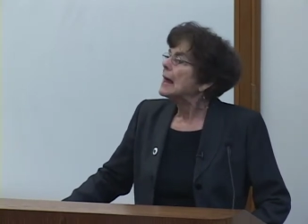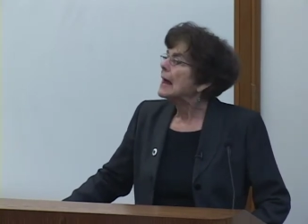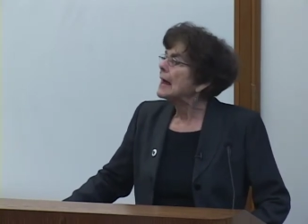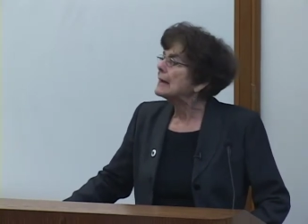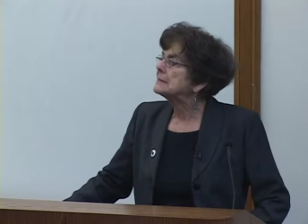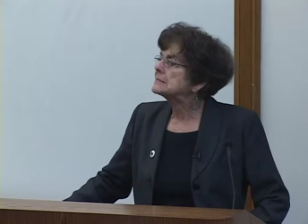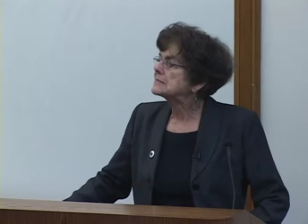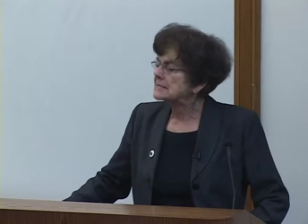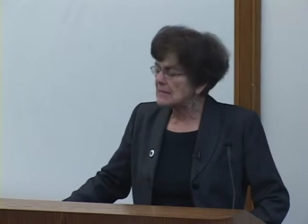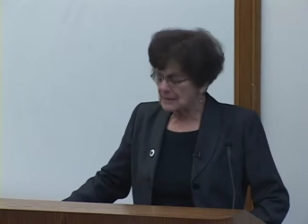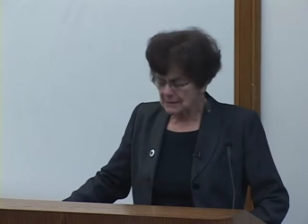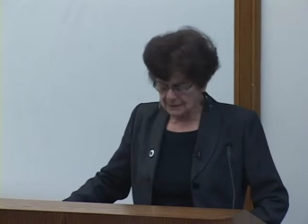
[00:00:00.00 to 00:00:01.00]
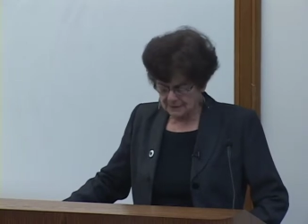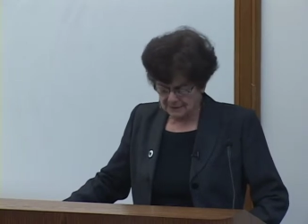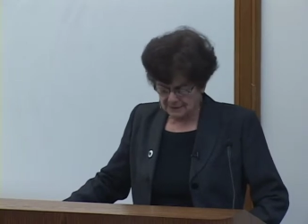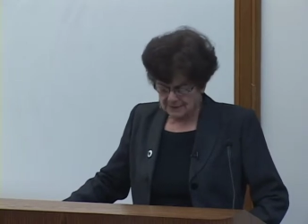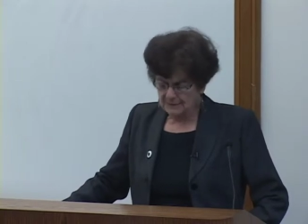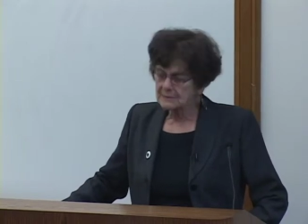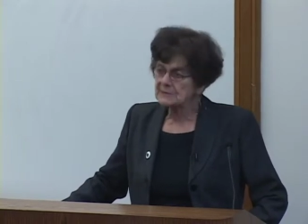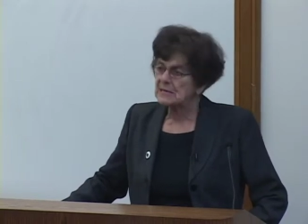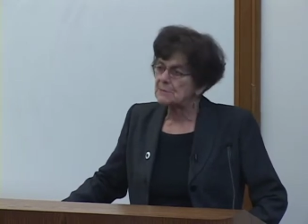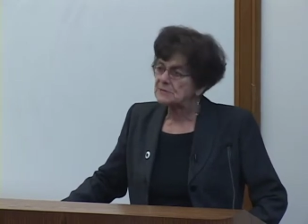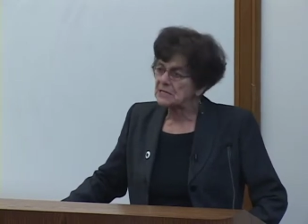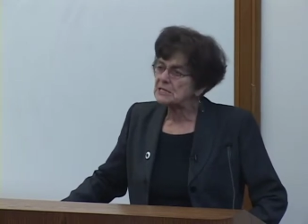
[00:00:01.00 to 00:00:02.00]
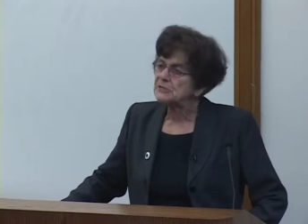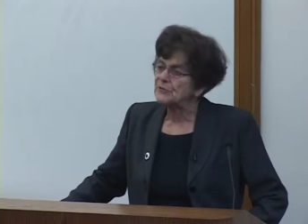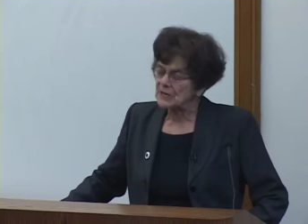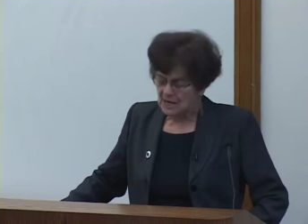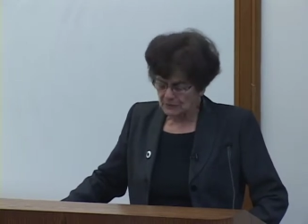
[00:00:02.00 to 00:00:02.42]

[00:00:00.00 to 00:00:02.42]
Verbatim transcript: and uh, subsidies for not